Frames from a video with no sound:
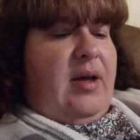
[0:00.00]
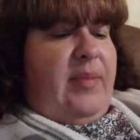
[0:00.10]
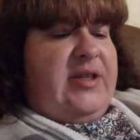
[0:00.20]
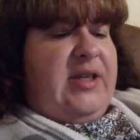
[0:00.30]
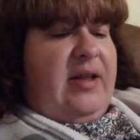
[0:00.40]

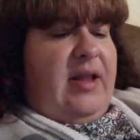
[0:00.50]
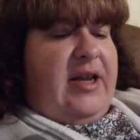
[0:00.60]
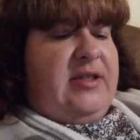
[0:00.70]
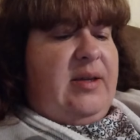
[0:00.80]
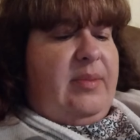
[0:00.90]
and my son
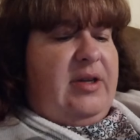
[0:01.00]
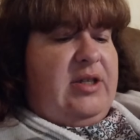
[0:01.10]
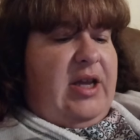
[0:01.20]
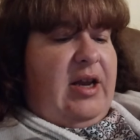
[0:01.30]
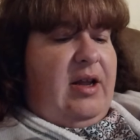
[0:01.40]
likes them,
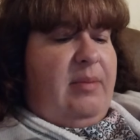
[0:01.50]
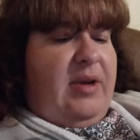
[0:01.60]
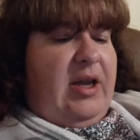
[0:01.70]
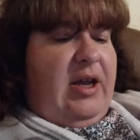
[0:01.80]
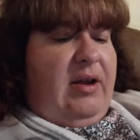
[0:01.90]
and to get him
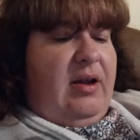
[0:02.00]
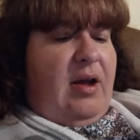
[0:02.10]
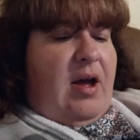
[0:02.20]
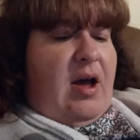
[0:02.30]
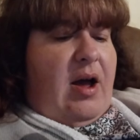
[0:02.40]
to eat
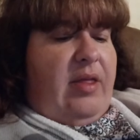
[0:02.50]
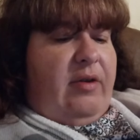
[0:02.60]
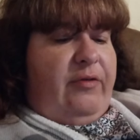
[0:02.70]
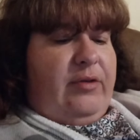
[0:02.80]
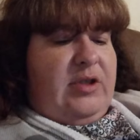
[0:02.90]

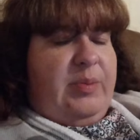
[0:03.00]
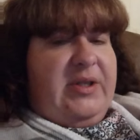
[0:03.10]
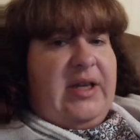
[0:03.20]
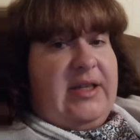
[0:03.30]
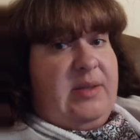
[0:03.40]
other fruits
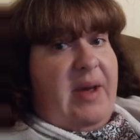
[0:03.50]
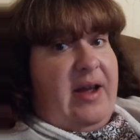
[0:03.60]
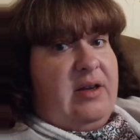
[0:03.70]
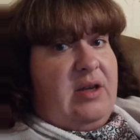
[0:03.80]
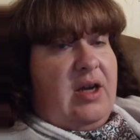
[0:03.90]
besides
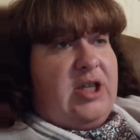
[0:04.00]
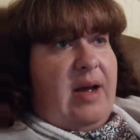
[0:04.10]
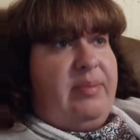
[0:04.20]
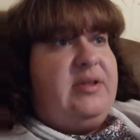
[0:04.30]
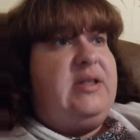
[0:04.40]
McIntosh mm-hmm.
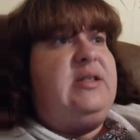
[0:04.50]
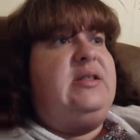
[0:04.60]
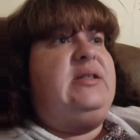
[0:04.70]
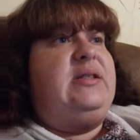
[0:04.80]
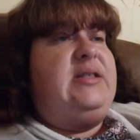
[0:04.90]
apples
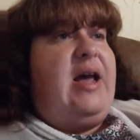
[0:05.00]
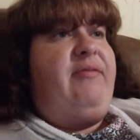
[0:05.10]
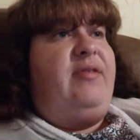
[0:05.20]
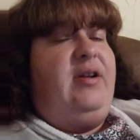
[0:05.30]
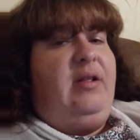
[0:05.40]
is
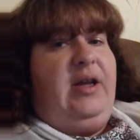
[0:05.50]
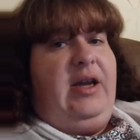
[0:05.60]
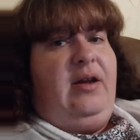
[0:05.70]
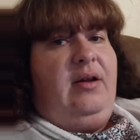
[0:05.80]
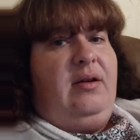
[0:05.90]

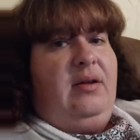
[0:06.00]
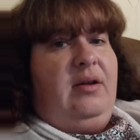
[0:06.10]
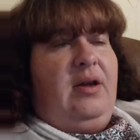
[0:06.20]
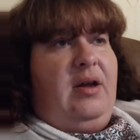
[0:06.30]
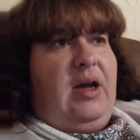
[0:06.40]
definitely
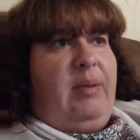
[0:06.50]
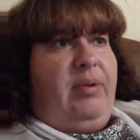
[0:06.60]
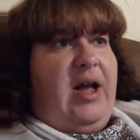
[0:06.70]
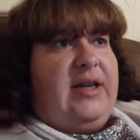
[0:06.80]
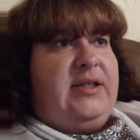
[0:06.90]
a
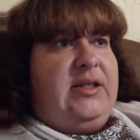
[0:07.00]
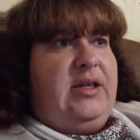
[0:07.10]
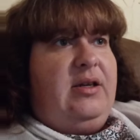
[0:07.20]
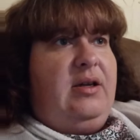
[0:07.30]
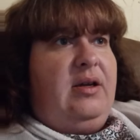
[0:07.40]

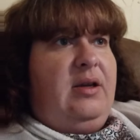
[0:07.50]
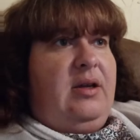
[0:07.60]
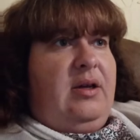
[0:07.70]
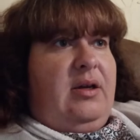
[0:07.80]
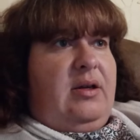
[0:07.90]
plus. Apple
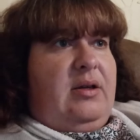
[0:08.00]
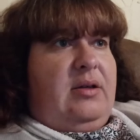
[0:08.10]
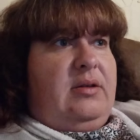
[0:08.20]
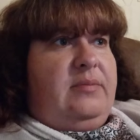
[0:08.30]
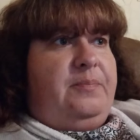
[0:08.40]
day keeps
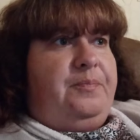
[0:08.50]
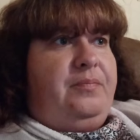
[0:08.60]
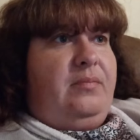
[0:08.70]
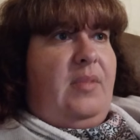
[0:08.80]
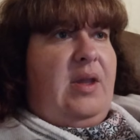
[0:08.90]
doctor
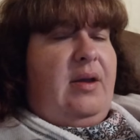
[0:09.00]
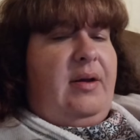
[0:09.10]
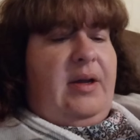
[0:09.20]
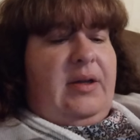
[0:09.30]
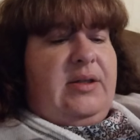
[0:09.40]
Yes.
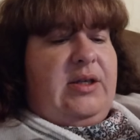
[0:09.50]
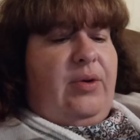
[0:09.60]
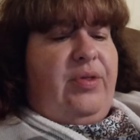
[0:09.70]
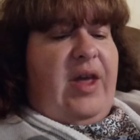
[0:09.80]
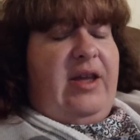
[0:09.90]

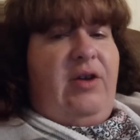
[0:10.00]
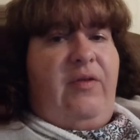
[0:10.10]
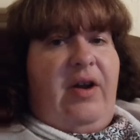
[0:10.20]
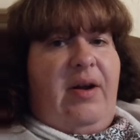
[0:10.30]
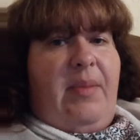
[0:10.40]
So thank you
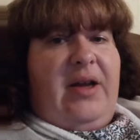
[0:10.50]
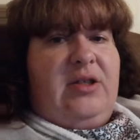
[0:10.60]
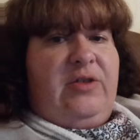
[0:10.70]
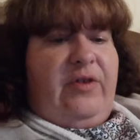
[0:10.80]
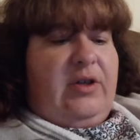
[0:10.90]
very
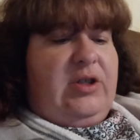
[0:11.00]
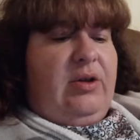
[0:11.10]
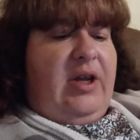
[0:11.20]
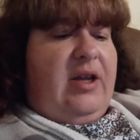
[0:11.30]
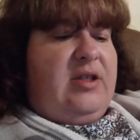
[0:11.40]
much for
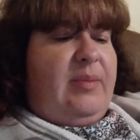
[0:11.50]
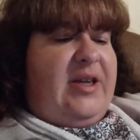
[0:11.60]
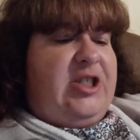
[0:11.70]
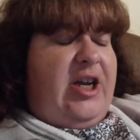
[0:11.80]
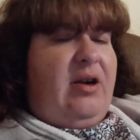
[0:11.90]
tuning into
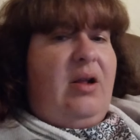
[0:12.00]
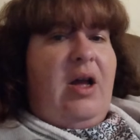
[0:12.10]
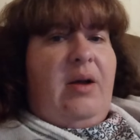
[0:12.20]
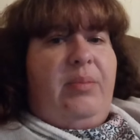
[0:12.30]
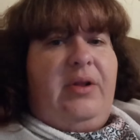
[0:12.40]
my channel.
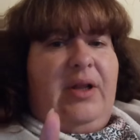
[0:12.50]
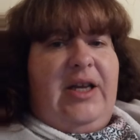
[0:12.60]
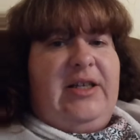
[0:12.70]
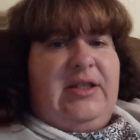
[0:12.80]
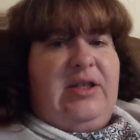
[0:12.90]

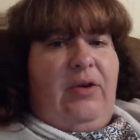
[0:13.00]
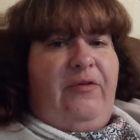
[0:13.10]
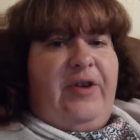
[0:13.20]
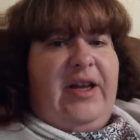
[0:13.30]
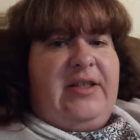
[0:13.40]
Please
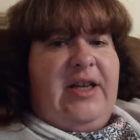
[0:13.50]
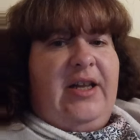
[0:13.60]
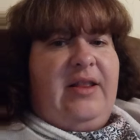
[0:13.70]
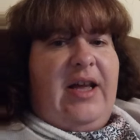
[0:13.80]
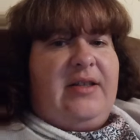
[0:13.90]
don't forget to
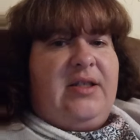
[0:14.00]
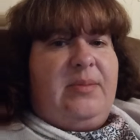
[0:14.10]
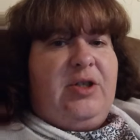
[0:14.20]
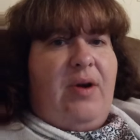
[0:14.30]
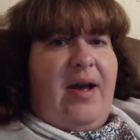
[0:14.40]
hit that
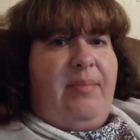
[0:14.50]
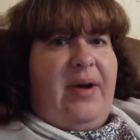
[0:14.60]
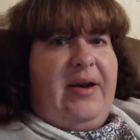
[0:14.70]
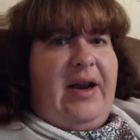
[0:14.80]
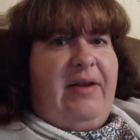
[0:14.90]
subscribe
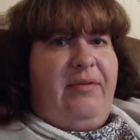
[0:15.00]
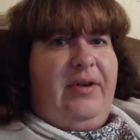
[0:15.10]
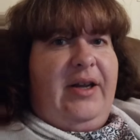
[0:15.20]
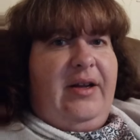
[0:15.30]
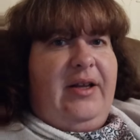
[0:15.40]
button. I
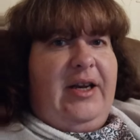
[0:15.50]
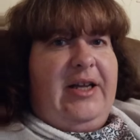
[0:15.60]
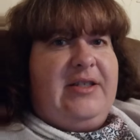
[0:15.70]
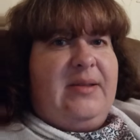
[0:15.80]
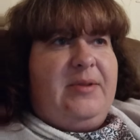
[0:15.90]
really
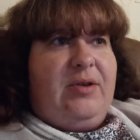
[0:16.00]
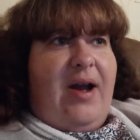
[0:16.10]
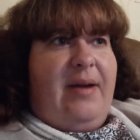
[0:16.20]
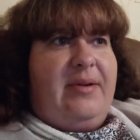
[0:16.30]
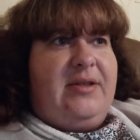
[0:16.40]
need
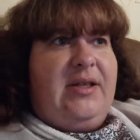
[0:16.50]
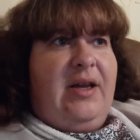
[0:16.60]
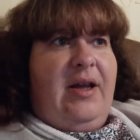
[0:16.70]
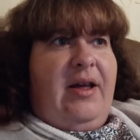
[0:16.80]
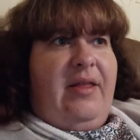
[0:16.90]
subscribers.
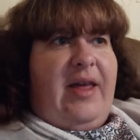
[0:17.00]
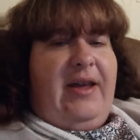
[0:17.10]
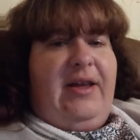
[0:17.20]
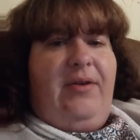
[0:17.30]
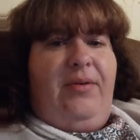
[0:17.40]

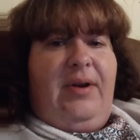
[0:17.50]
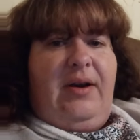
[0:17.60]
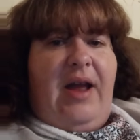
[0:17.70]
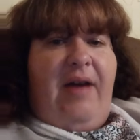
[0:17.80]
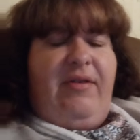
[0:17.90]
Thank you
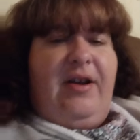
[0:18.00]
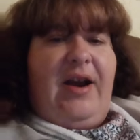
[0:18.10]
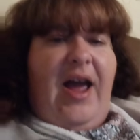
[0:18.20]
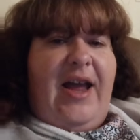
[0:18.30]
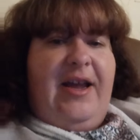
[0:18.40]
and have a
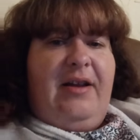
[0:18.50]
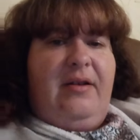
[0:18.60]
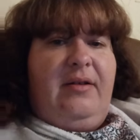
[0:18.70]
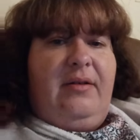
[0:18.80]
good night.